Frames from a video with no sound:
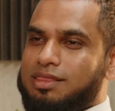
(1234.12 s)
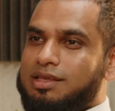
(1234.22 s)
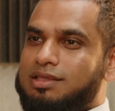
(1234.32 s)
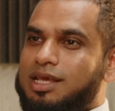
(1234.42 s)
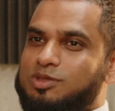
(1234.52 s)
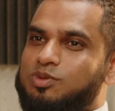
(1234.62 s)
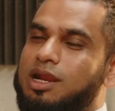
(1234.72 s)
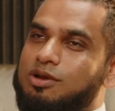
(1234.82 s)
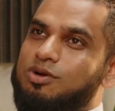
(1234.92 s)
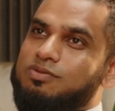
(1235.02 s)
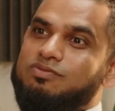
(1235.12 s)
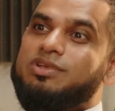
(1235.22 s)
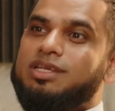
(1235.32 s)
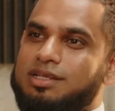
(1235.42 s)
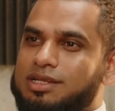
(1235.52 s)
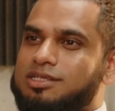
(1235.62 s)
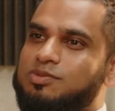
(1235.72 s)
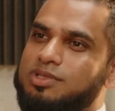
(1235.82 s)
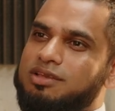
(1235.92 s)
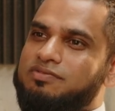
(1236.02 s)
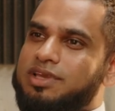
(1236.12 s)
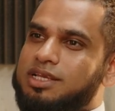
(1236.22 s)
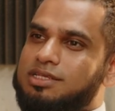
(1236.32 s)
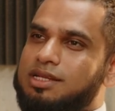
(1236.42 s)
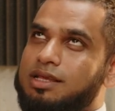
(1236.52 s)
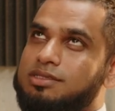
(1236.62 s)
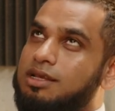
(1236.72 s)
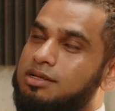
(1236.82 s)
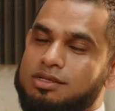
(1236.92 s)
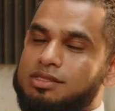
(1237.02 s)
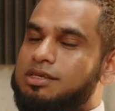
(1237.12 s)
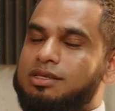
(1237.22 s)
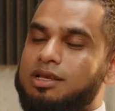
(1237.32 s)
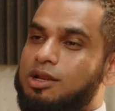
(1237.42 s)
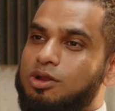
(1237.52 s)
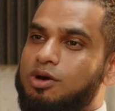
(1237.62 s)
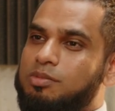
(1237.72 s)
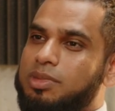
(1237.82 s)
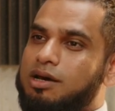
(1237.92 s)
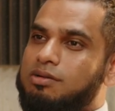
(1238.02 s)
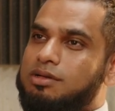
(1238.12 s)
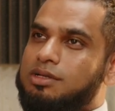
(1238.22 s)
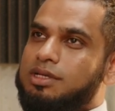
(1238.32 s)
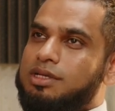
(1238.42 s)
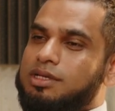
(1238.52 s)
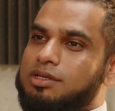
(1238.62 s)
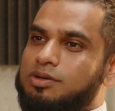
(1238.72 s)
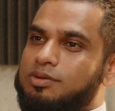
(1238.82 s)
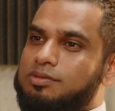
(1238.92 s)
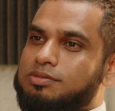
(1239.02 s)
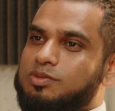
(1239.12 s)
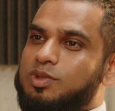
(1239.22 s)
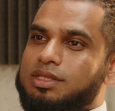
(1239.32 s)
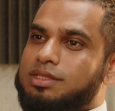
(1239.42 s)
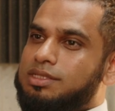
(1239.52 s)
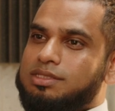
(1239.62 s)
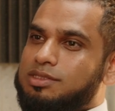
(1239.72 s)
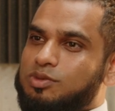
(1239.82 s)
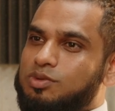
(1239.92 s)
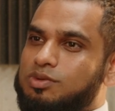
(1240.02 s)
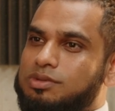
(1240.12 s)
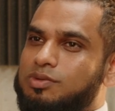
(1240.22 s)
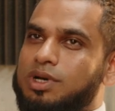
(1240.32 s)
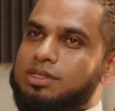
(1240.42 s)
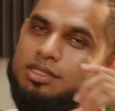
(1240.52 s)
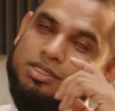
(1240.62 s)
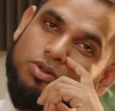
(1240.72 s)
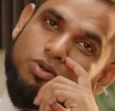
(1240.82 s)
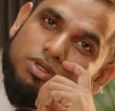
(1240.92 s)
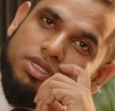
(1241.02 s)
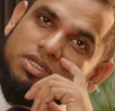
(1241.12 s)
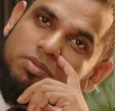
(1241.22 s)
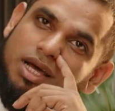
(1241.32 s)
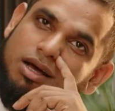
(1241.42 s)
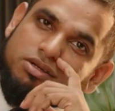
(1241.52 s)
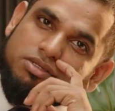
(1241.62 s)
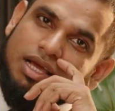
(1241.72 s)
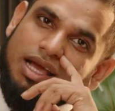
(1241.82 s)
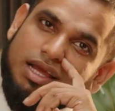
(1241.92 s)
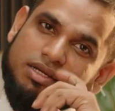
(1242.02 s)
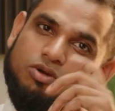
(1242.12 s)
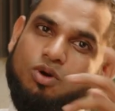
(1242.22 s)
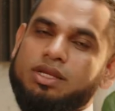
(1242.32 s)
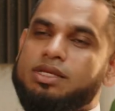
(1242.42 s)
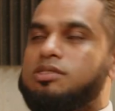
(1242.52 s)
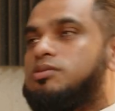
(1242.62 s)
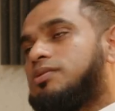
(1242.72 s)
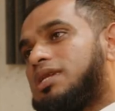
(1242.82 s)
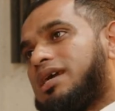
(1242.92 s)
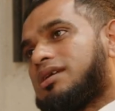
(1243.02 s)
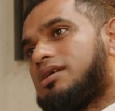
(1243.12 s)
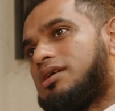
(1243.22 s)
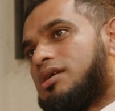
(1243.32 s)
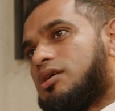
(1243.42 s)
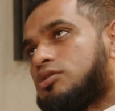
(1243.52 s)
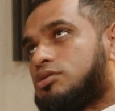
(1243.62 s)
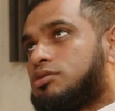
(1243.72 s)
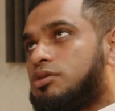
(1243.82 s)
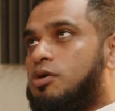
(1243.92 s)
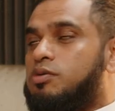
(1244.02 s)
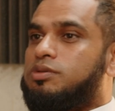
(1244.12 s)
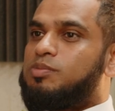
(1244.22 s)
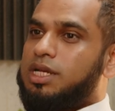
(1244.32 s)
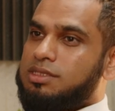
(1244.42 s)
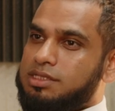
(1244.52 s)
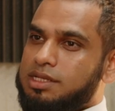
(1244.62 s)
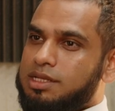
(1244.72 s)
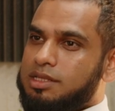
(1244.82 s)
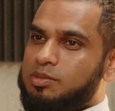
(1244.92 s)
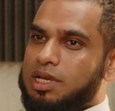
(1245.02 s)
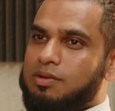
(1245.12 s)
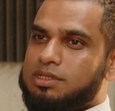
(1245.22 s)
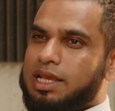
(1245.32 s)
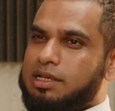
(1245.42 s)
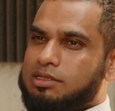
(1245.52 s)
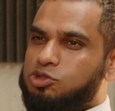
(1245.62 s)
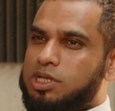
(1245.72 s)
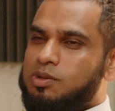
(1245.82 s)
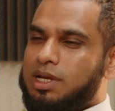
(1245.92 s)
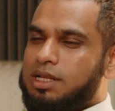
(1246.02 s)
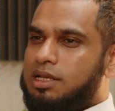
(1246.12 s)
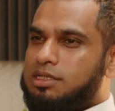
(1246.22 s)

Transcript: I think that's where I got reconnected with aviation. I started thinking a lot about, you know, what this what this all is about. I had colleagues who were like so much senior than me. I was like 21